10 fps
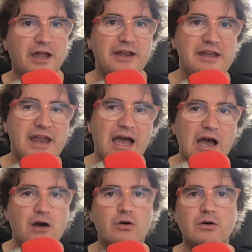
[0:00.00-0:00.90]

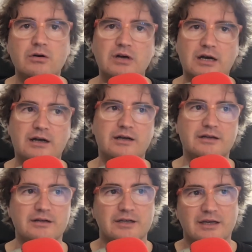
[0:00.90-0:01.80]

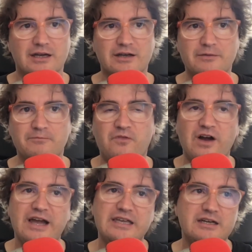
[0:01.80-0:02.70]
now
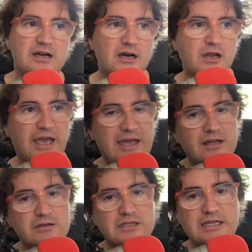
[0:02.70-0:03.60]
via an
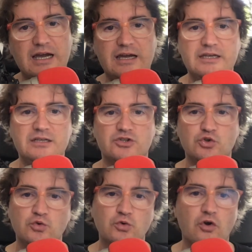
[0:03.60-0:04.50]
LTI
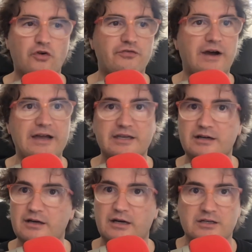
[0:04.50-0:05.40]
tool or
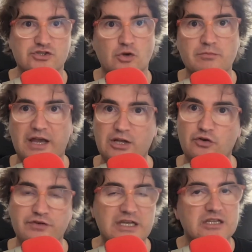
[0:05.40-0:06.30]
via some kind
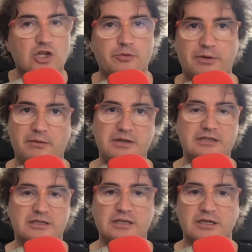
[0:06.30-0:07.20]
of
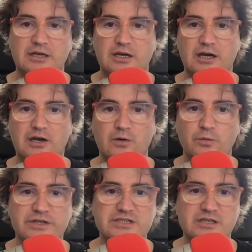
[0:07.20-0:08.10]
interoperability
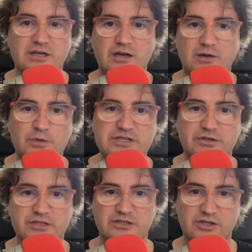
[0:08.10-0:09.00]

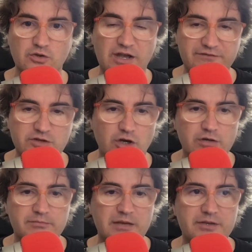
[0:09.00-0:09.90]
wizardry that you have
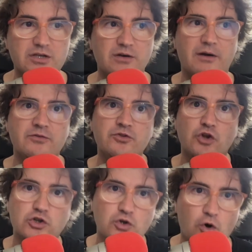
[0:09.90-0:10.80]
done, maybe
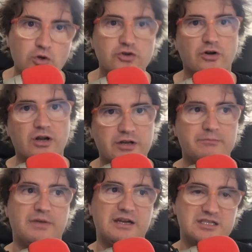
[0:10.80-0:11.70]
not all your
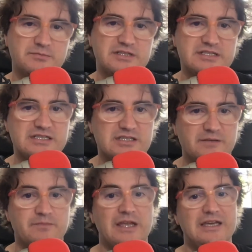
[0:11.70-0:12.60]
learning management
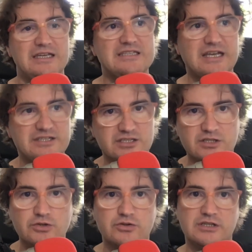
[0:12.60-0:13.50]
system is
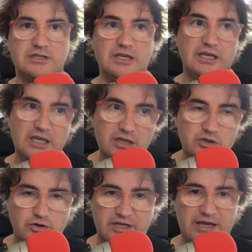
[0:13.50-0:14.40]
executed in
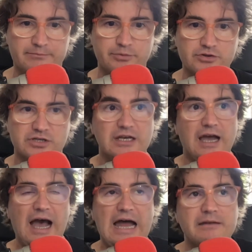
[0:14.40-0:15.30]
your campus,
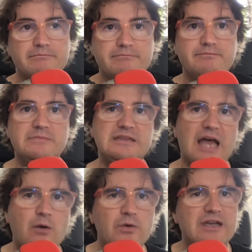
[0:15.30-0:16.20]
and
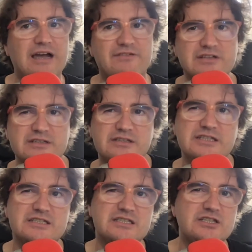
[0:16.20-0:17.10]
now we have
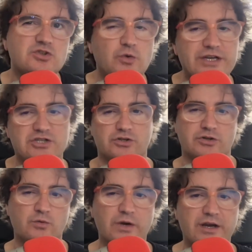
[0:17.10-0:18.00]
this
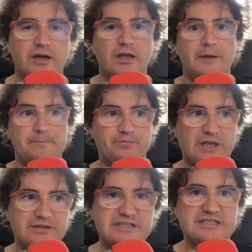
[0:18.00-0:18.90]
situation where
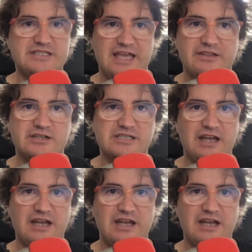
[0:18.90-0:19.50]
these standards